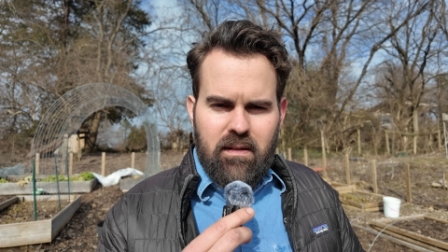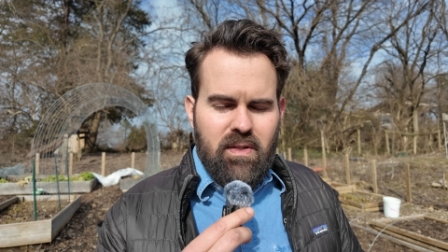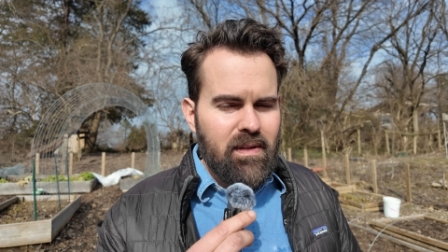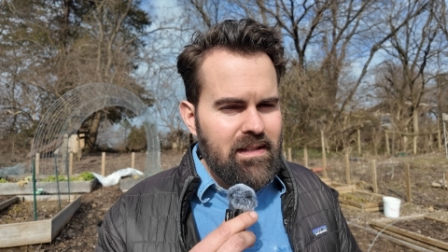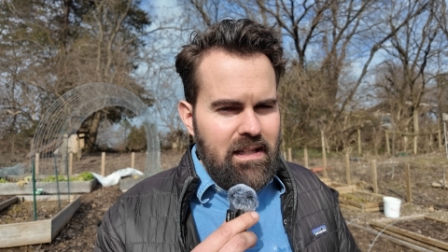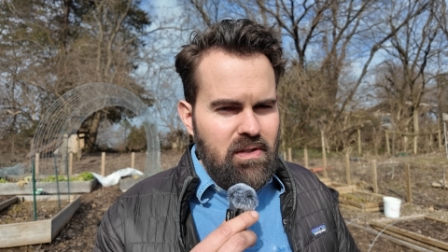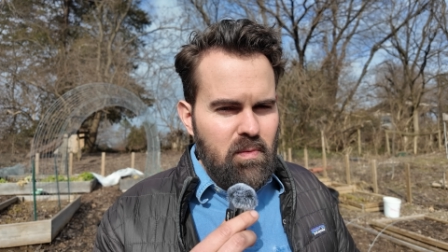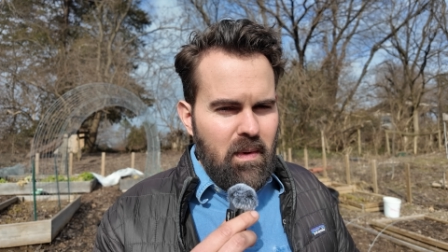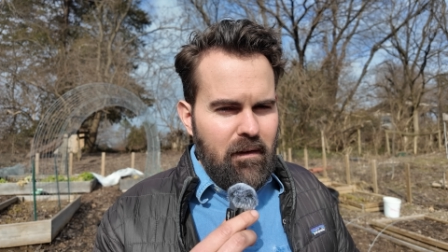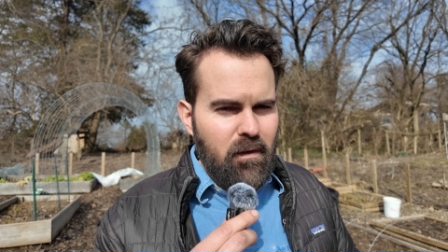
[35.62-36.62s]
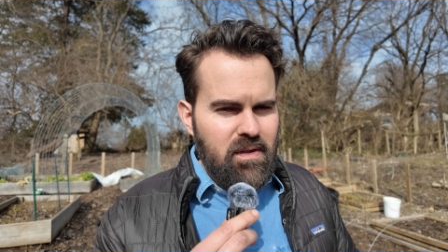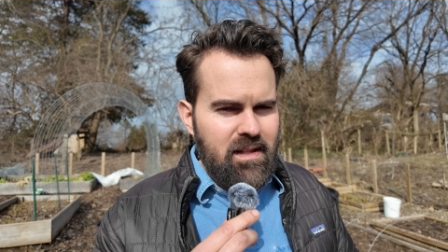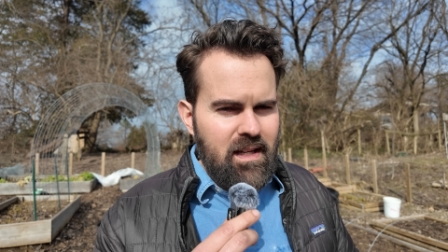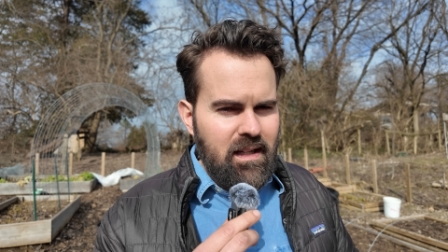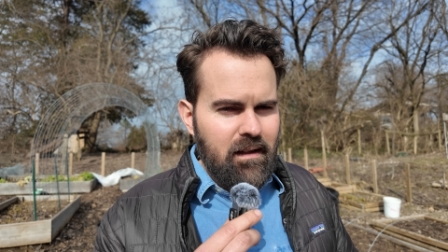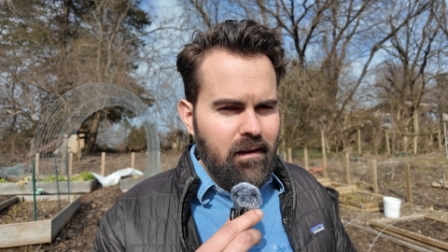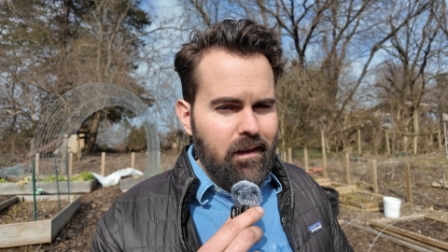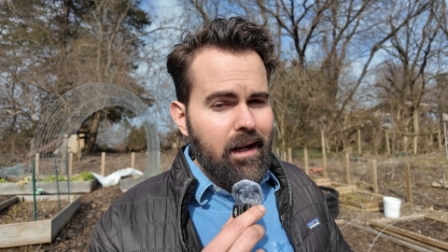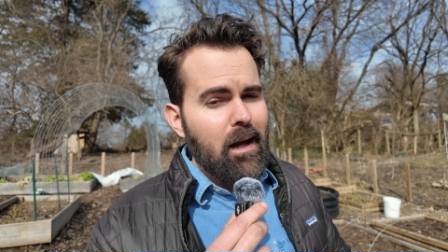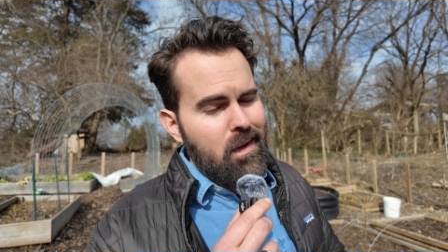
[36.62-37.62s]
So let's get to my first thing
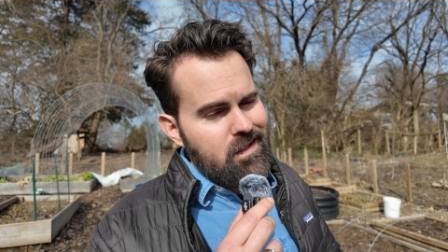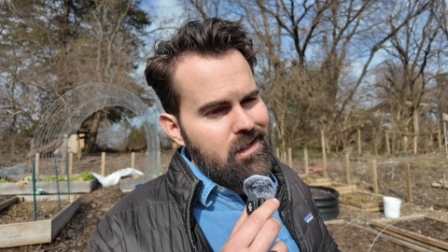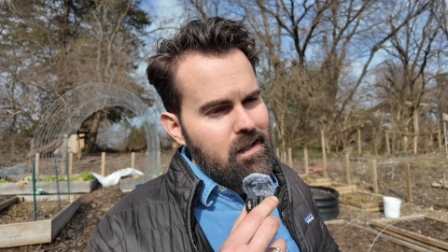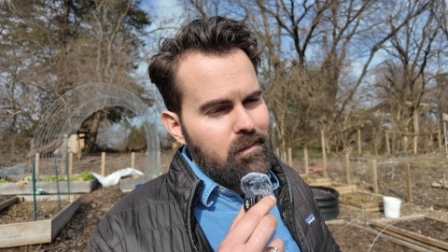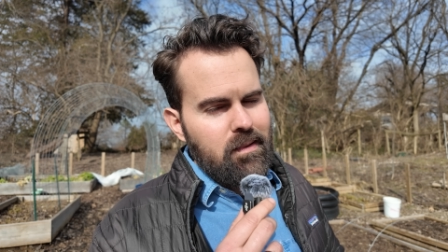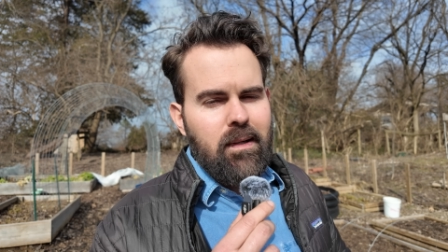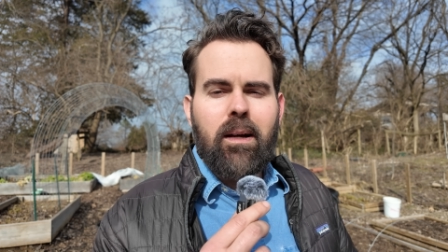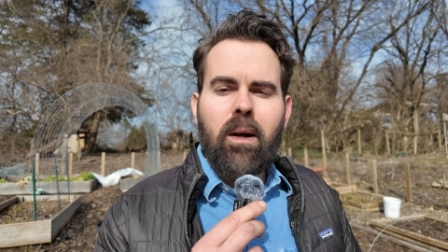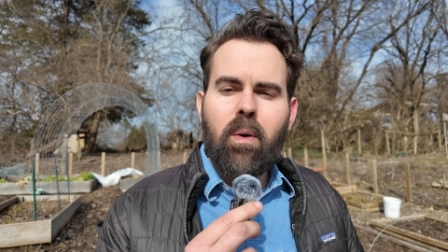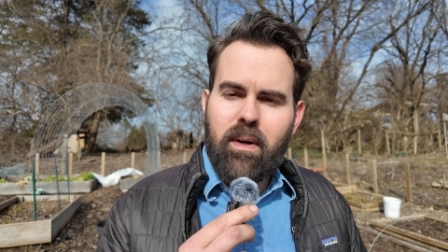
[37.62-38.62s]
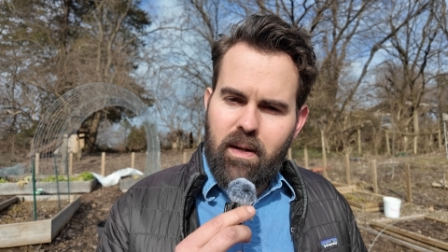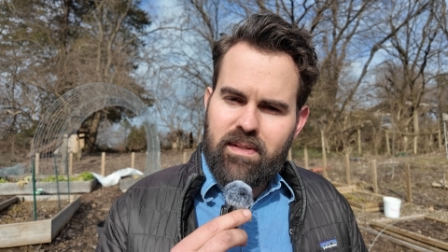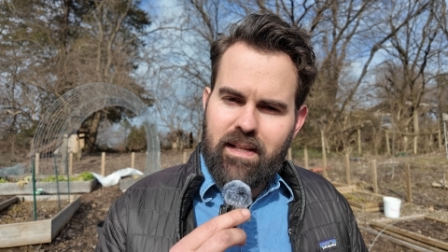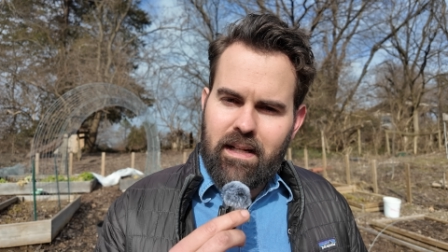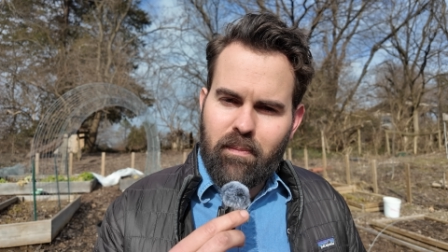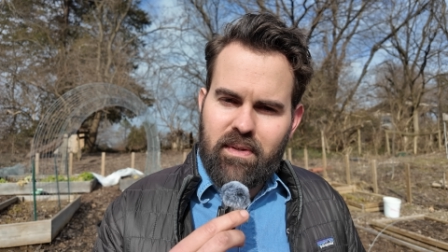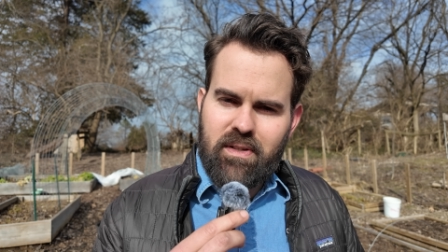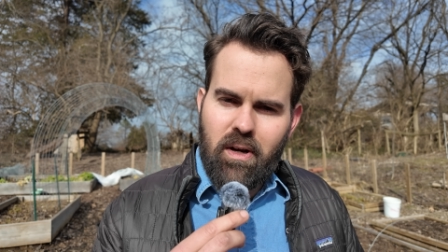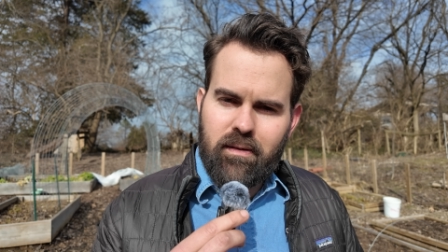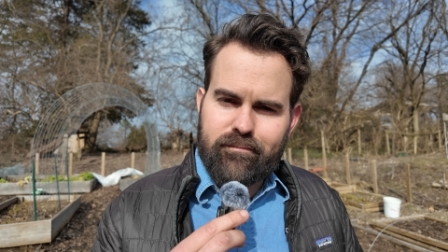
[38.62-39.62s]
that I messed up when I was setting up this
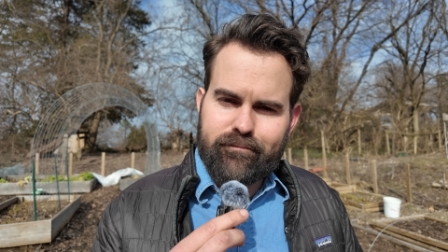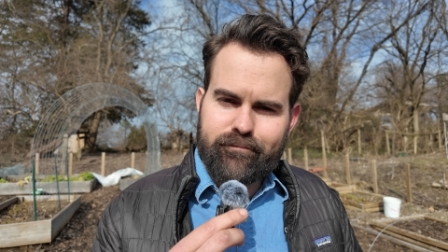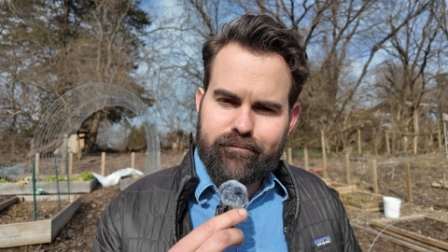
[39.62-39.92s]
garden.